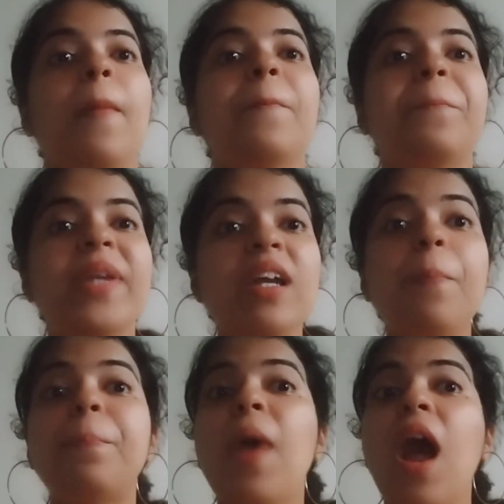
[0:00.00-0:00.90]
be a
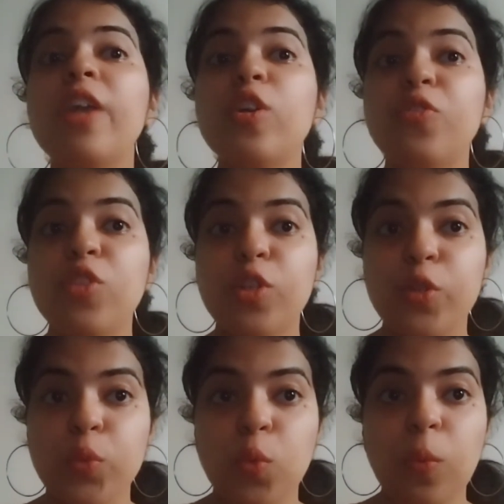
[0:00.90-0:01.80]
part of the
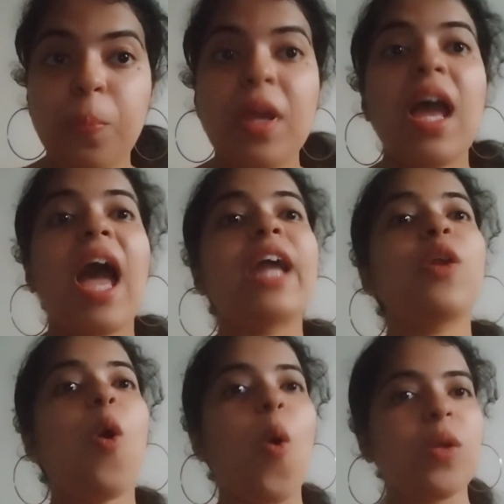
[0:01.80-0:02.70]
group and
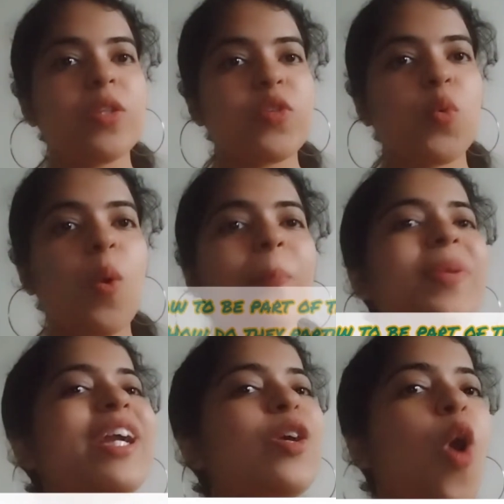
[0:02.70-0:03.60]
also
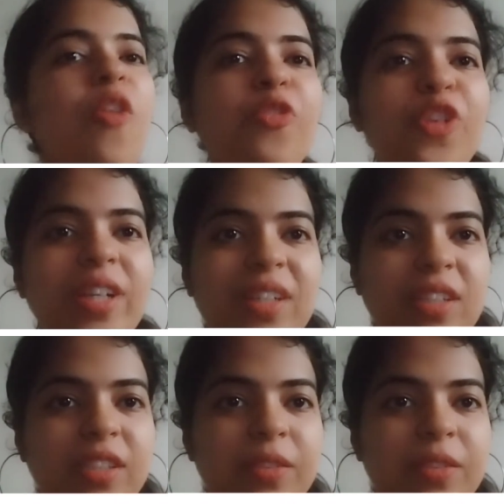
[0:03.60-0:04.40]
be confident.